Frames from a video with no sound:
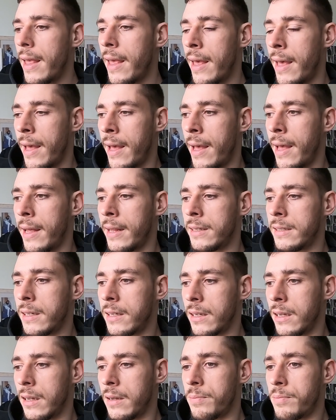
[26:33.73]
And
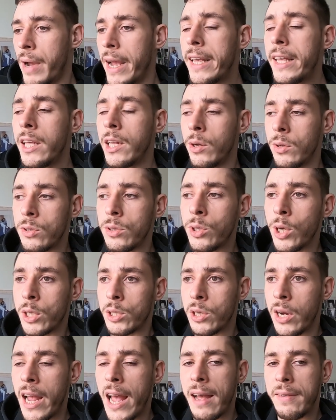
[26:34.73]
uh, my Aikido
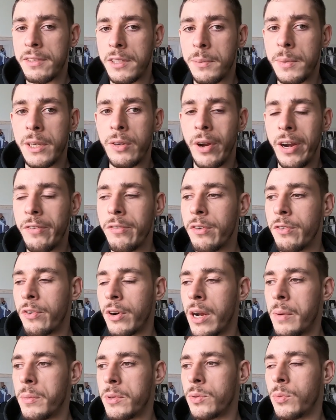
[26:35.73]
instructor, I have to be grateful
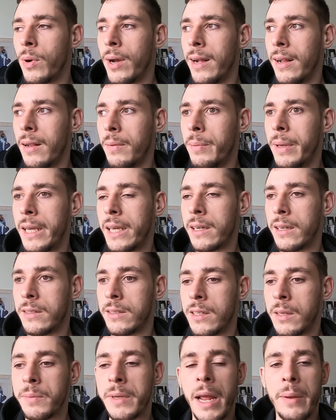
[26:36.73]
for him as well
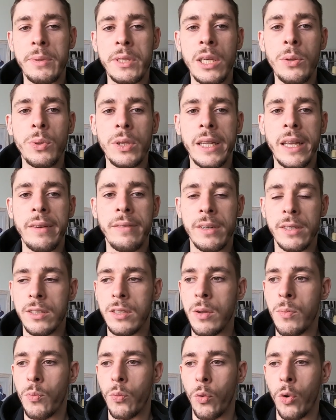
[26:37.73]
because sometimes he would give us
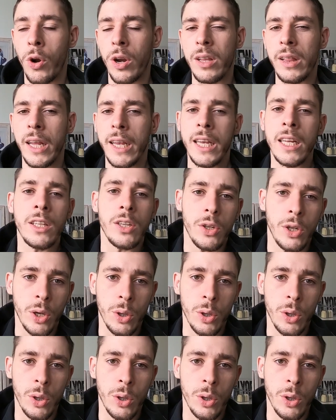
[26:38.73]
some work like in the